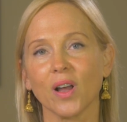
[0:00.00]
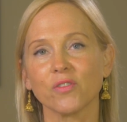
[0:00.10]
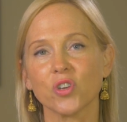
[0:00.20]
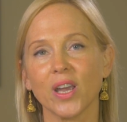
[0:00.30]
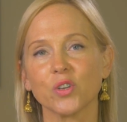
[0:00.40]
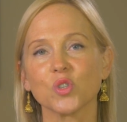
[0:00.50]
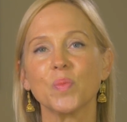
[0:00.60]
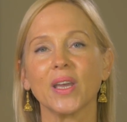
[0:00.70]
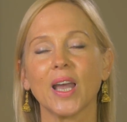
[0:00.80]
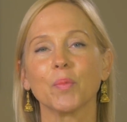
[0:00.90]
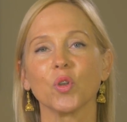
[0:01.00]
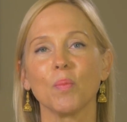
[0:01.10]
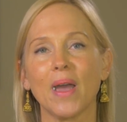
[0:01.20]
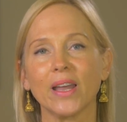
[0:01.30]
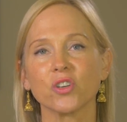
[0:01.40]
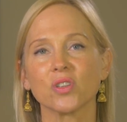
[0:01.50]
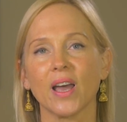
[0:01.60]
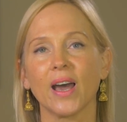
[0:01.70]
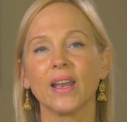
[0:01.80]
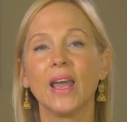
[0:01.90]
life changes, being able to manage
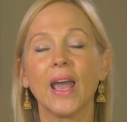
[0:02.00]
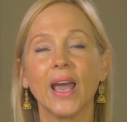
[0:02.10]
that